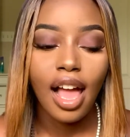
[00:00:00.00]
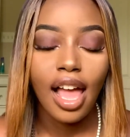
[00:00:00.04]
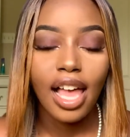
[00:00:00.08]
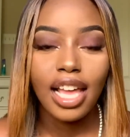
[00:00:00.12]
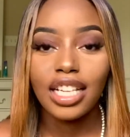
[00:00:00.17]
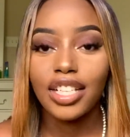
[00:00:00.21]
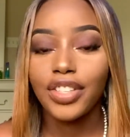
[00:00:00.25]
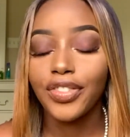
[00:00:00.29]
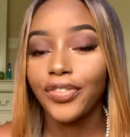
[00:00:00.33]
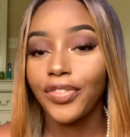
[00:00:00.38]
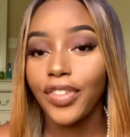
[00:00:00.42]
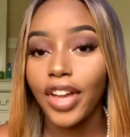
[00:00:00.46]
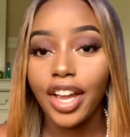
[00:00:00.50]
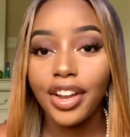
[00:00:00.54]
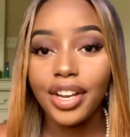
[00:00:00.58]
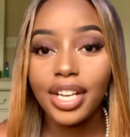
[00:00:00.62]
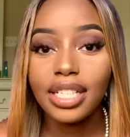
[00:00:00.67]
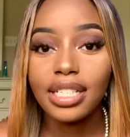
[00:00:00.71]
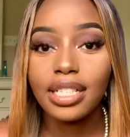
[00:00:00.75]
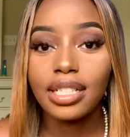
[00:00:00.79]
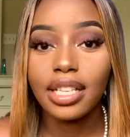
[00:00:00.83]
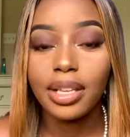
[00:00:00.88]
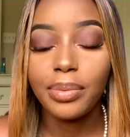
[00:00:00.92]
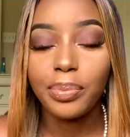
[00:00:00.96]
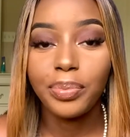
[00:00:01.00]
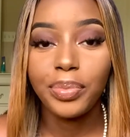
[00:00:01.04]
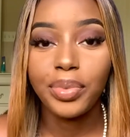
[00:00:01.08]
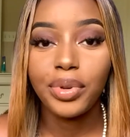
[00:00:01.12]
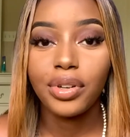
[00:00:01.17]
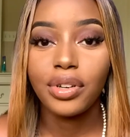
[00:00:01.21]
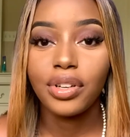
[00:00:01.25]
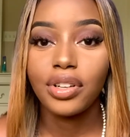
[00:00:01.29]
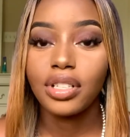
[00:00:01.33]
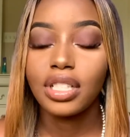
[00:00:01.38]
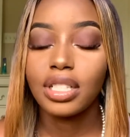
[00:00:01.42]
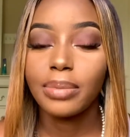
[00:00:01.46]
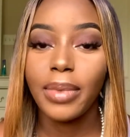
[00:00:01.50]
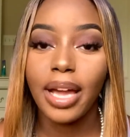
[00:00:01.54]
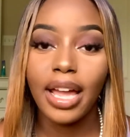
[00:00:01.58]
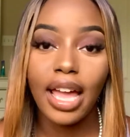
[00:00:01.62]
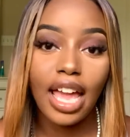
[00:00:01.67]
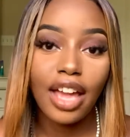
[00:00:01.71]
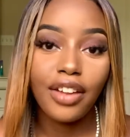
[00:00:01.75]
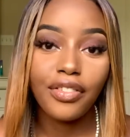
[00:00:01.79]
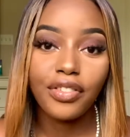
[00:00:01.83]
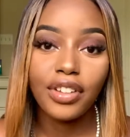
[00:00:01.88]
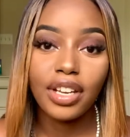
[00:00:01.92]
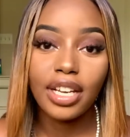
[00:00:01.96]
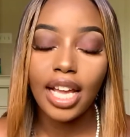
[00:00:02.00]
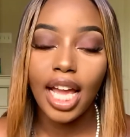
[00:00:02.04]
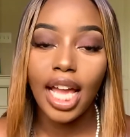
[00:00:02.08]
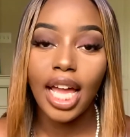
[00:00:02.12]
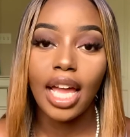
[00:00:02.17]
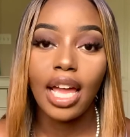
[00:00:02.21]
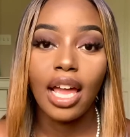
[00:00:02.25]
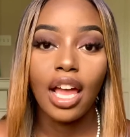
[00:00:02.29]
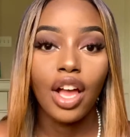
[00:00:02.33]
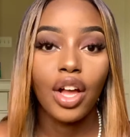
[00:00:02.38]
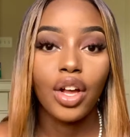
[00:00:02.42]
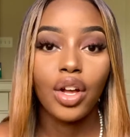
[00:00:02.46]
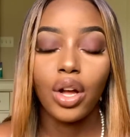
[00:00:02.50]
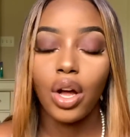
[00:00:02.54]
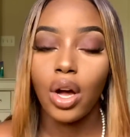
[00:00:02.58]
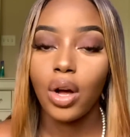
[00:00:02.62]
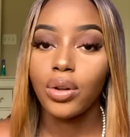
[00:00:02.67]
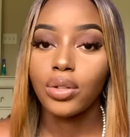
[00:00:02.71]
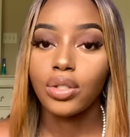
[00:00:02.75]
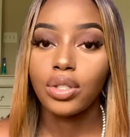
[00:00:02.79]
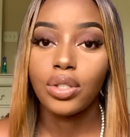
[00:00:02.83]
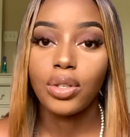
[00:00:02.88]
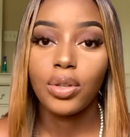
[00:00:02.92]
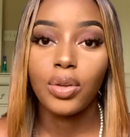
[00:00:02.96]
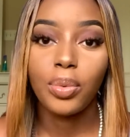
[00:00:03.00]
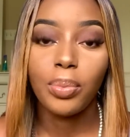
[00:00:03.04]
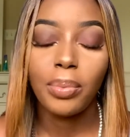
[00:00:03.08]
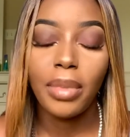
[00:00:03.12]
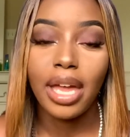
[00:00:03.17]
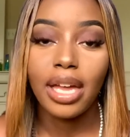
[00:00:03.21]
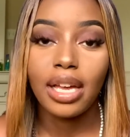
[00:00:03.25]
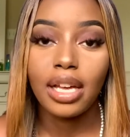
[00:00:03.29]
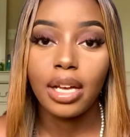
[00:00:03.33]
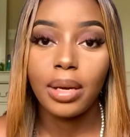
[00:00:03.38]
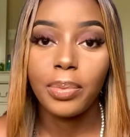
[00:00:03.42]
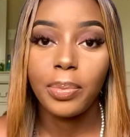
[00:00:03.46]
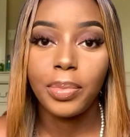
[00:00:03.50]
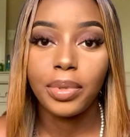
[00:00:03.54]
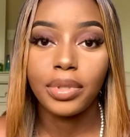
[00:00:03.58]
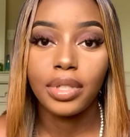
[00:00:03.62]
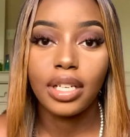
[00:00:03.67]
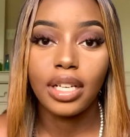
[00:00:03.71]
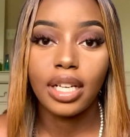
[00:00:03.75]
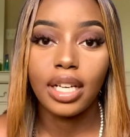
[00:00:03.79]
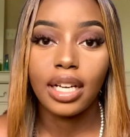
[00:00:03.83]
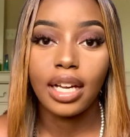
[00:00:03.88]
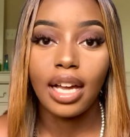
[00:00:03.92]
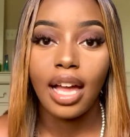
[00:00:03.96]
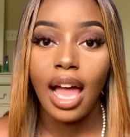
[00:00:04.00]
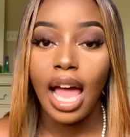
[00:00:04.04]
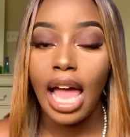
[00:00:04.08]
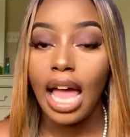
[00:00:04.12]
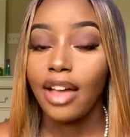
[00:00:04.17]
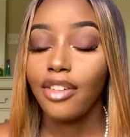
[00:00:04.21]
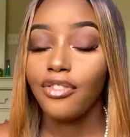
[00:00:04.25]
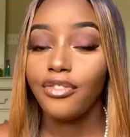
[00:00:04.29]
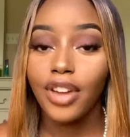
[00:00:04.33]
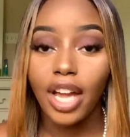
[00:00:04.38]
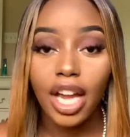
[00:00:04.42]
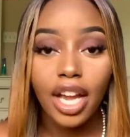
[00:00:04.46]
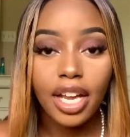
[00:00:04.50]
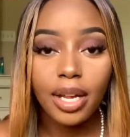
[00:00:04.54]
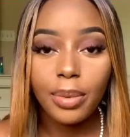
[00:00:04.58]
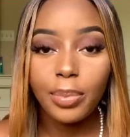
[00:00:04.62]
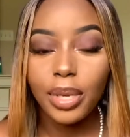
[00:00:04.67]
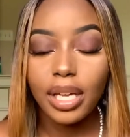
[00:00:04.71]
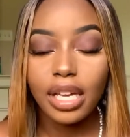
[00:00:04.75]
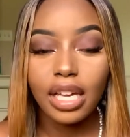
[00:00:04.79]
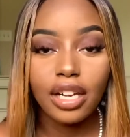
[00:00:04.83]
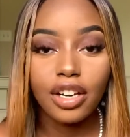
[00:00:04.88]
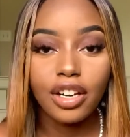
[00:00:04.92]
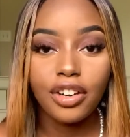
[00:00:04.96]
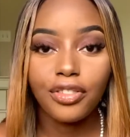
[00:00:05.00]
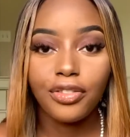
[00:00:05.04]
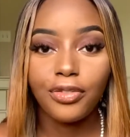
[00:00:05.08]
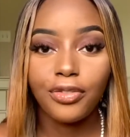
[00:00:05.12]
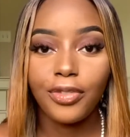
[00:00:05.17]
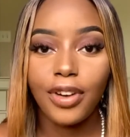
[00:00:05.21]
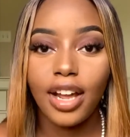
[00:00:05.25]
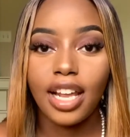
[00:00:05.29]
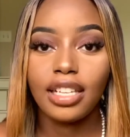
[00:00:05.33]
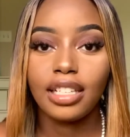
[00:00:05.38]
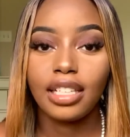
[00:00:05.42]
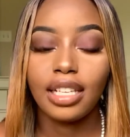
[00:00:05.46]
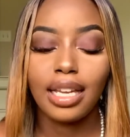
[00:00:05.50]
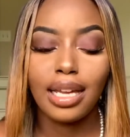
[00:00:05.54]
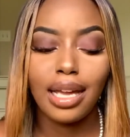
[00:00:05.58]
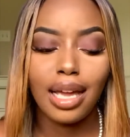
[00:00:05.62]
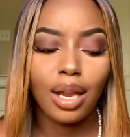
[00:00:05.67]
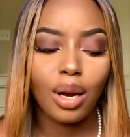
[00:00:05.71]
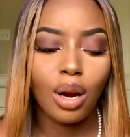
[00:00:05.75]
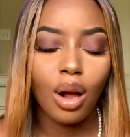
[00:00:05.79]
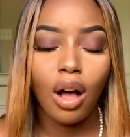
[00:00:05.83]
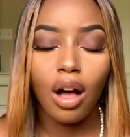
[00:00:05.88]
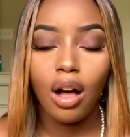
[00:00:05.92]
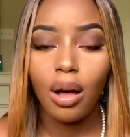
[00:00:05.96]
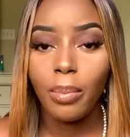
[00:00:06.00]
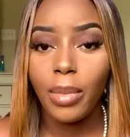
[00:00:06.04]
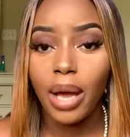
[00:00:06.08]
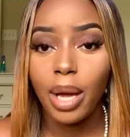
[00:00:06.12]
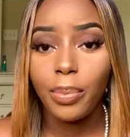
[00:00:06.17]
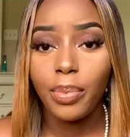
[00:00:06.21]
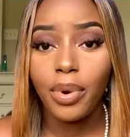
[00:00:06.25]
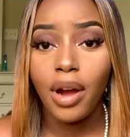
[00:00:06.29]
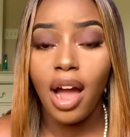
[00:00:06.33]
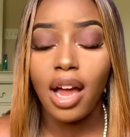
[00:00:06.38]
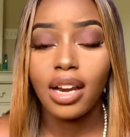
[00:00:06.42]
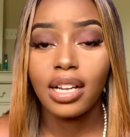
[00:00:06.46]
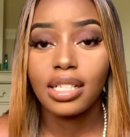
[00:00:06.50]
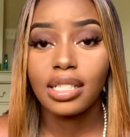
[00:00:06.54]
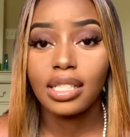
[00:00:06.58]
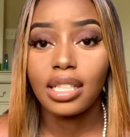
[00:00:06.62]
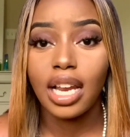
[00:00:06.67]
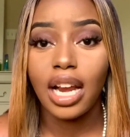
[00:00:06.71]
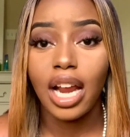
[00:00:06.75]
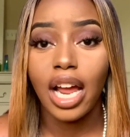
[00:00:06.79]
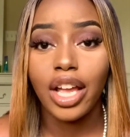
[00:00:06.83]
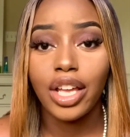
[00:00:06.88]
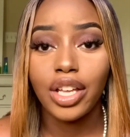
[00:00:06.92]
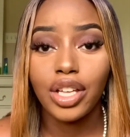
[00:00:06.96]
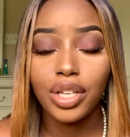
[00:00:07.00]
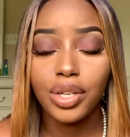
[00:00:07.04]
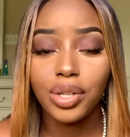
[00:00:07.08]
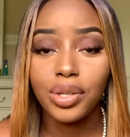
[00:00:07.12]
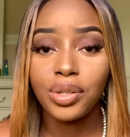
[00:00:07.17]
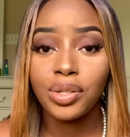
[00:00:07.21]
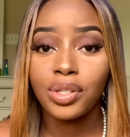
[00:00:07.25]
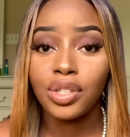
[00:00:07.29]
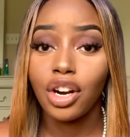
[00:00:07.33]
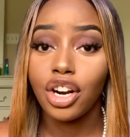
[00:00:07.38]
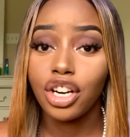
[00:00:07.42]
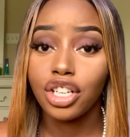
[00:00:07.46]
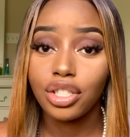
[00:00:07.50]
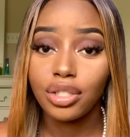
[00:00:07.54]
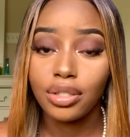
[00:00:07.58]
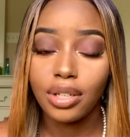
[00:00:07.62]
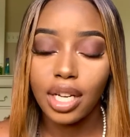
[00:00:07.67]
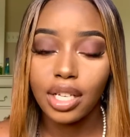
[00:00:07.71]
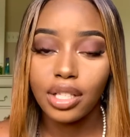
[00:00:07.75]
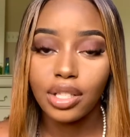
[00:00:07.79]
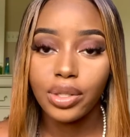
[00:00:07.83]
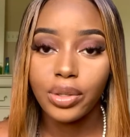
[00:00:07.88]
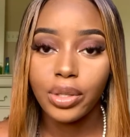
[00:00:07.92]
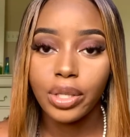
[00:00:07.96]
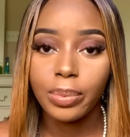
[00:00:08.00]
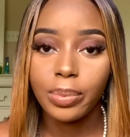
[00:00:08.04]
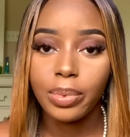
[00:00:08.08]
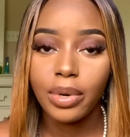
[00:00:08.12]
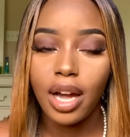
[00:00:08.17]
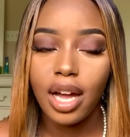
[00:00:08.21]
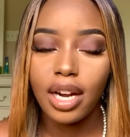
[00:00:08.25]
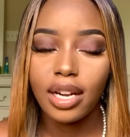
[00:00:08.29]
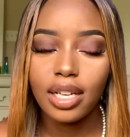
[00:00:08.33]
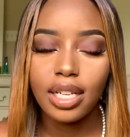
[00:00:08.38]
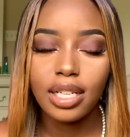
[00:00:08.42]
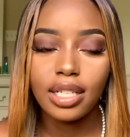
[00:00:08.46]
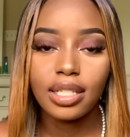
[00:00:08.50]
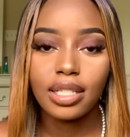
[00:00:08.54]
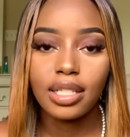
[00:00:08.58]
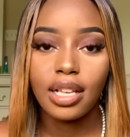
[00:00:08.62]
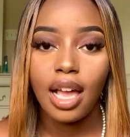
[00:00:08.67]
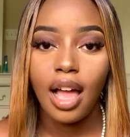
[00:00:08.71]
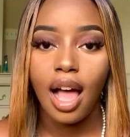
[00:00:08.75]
It's very simple. It's my everyday go-to makeup look, very beginner friendly, and all my products that I use are drugstore products.